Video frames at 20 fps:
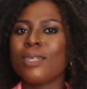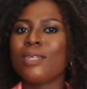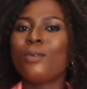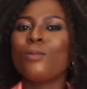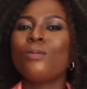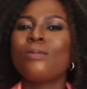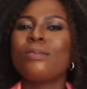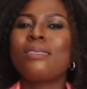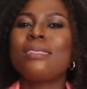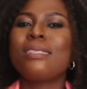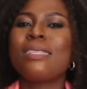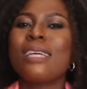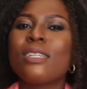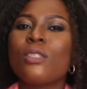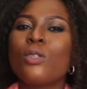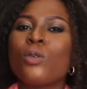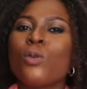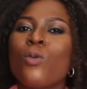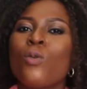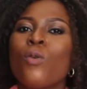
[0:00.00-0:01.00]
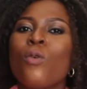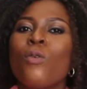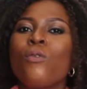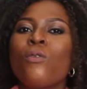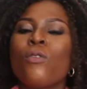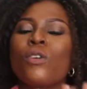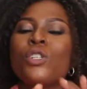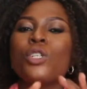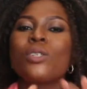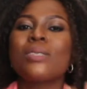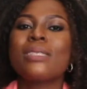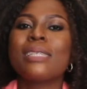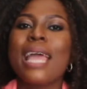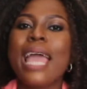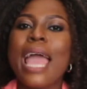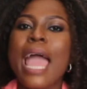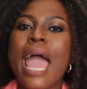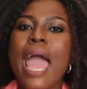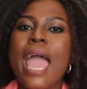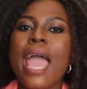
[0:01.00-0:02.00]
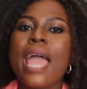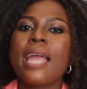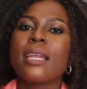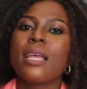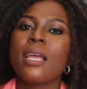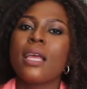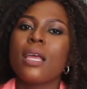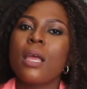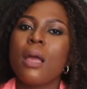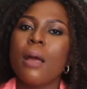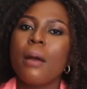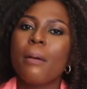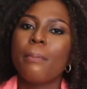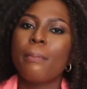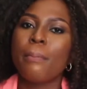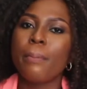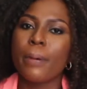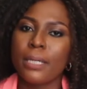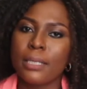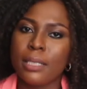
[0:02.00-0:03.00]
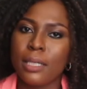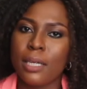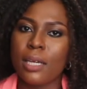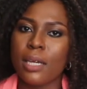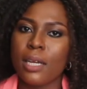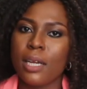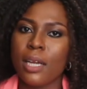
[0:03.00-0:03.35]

Don't settle for just anybody.